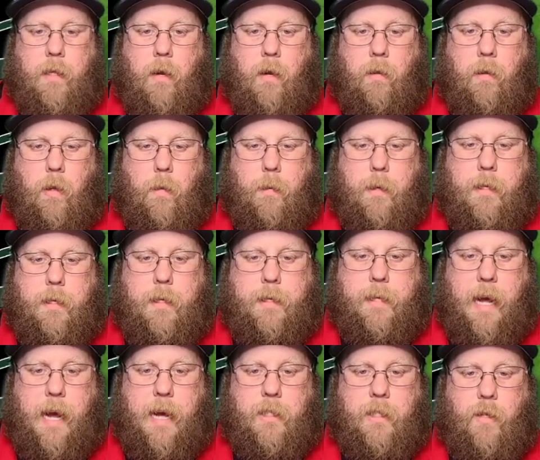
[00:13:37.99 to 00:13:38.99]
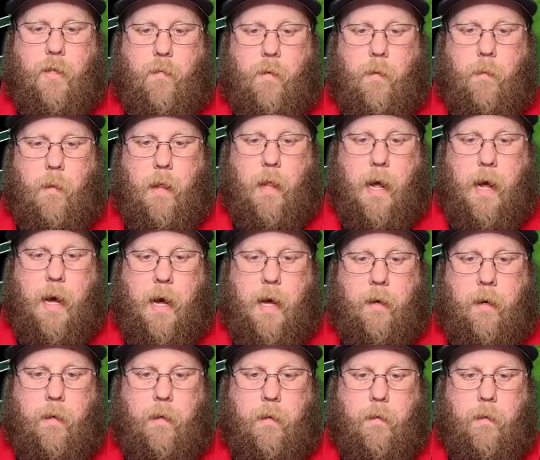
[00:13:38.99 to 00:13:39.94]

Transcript: a little bit detached from the line.